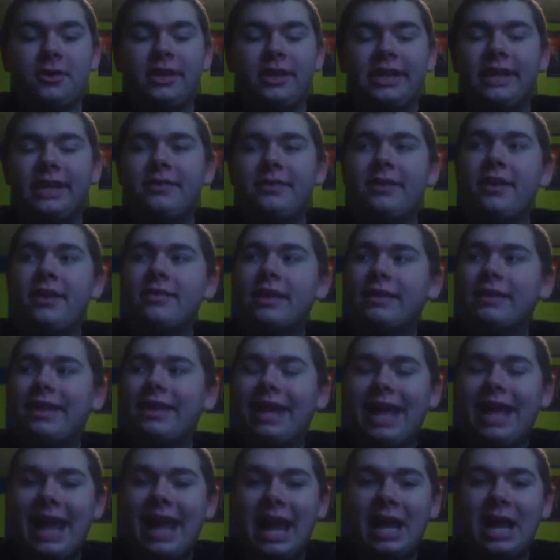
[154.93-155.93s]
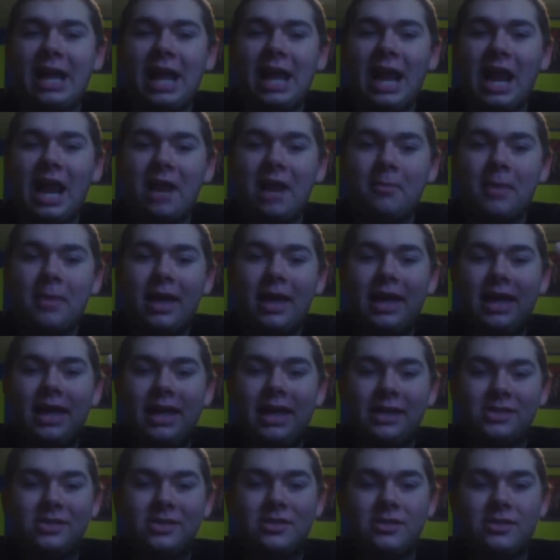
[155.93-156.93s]
Like, it does have that
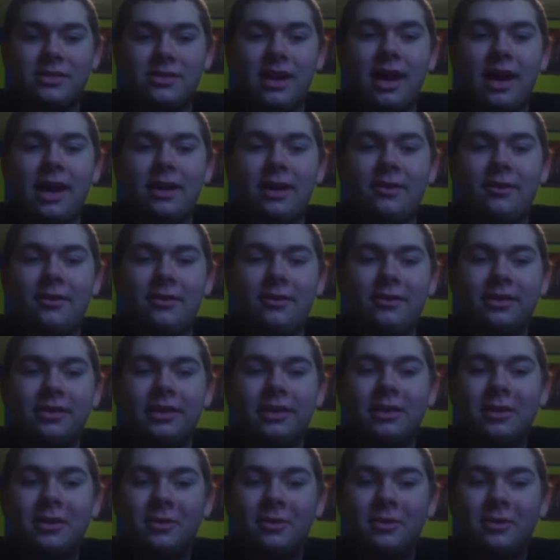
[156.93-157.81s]
anime-ish style,